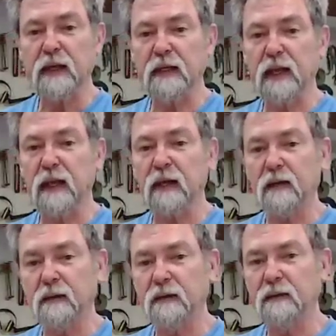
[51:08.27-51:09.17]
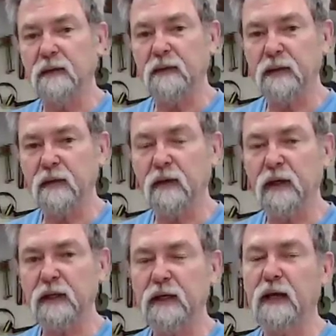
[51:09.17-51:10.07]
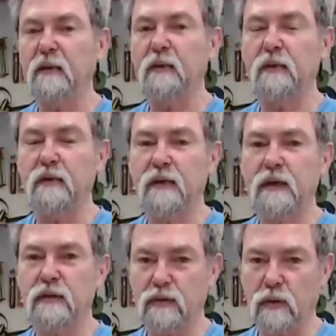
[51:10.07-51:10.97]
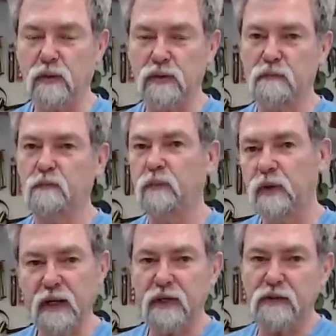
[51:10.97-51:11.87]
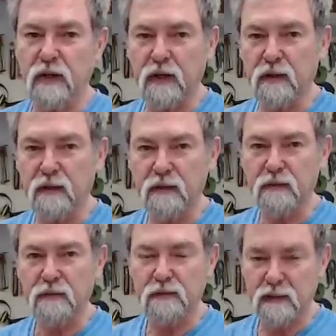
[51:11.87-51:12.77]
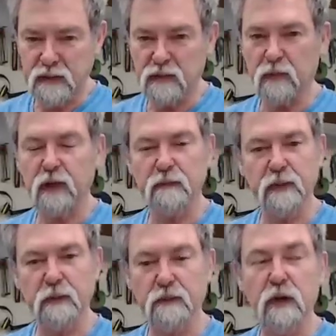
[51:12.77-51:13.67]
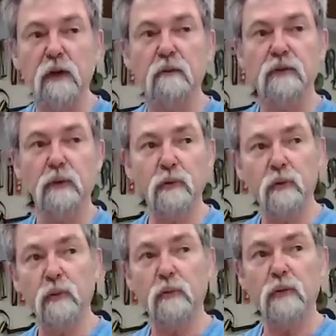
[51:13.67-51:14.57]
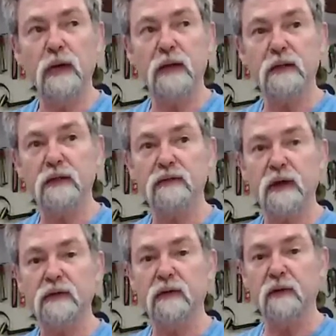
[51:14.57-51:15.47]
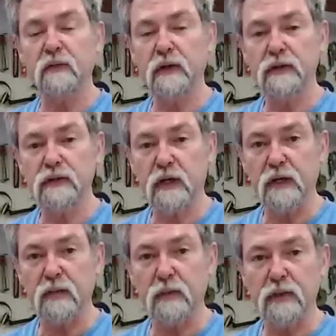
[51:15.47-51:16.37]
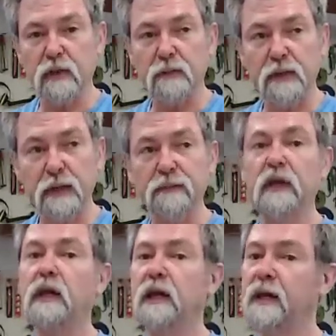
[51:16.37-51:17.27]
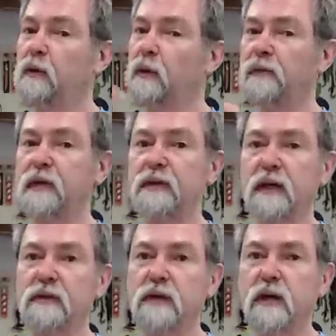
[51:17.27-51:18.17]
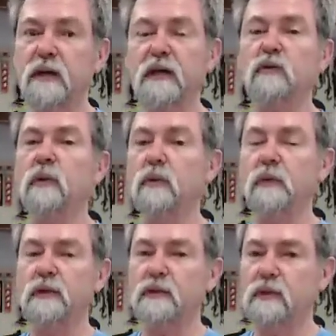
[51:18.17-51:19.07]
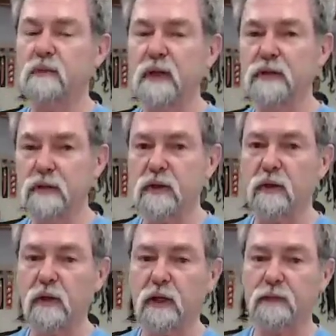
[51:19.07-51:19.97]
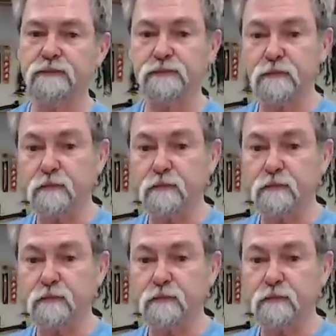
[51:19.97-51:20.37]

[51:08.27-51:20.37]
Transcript: Again, nothing like getting rid of the thing at the source. Put it outside. That's the way I'm going. The extractor that I've got inside the workshop here, it all vents outside, and that's one of the reasons this place is so clean.